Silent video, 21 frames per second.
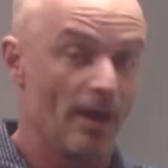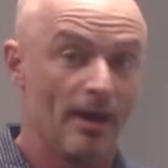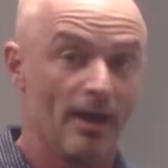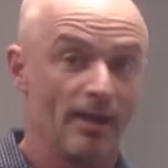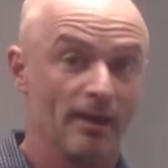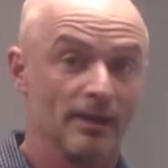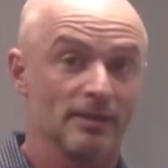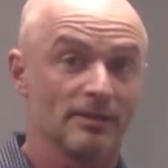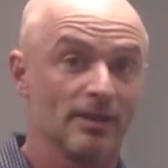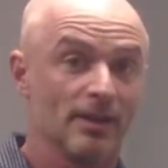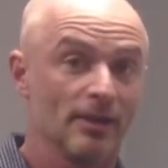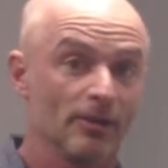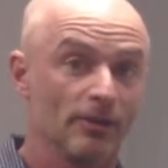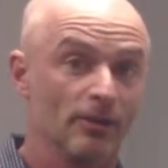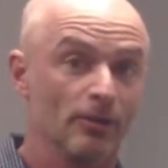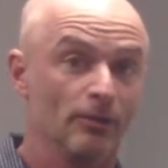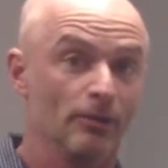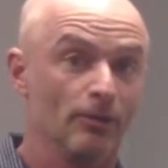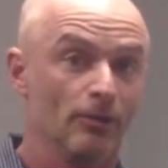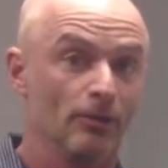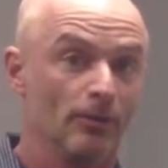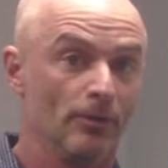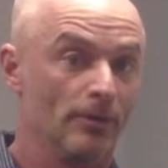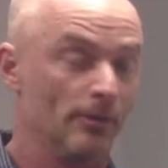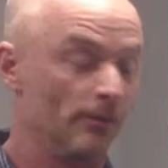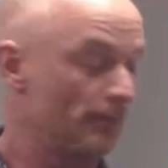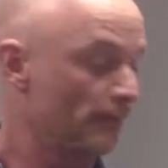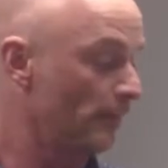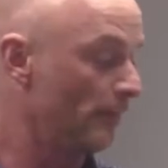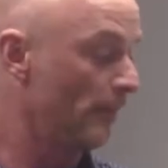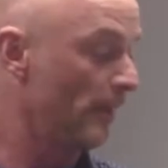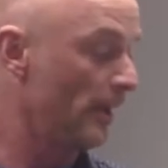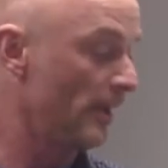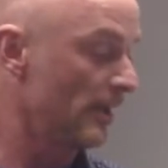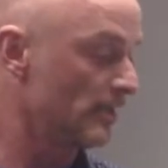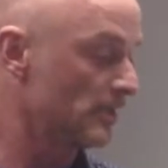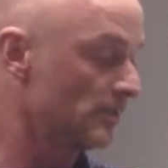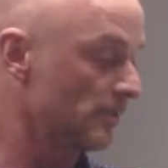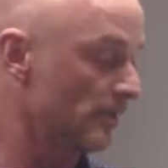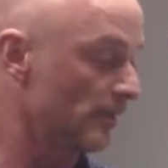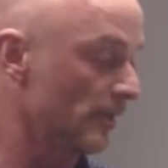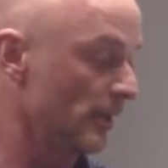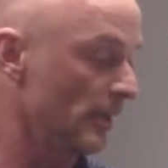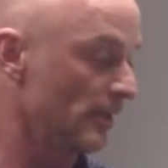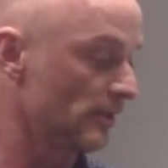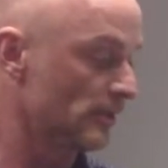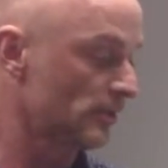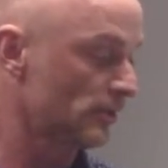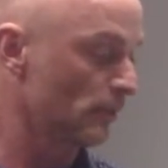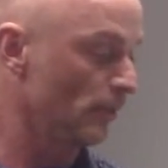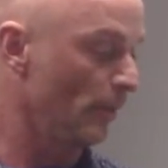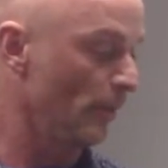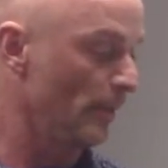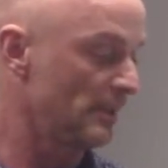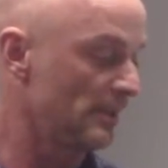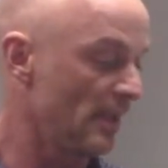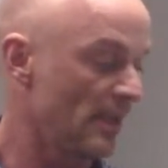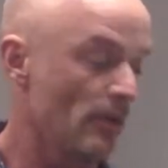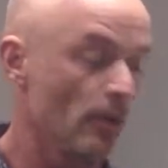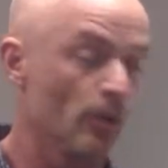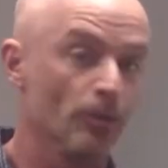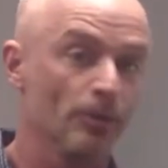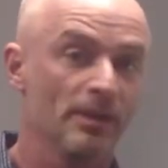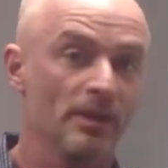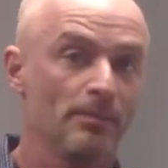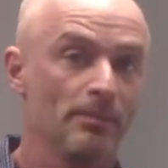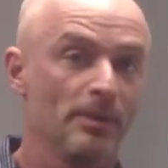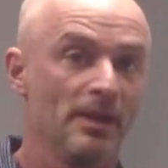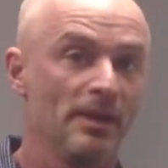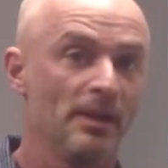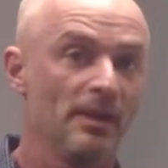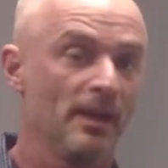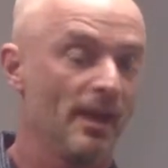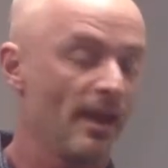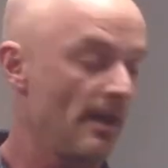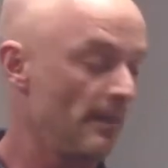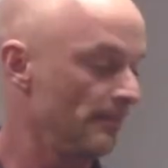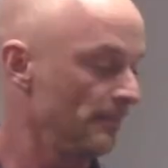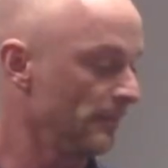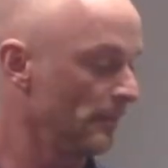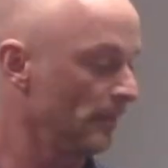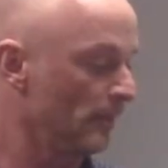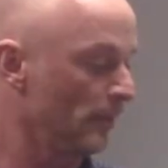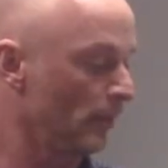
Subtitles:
I can tell you from my experience, when we take old EPDM,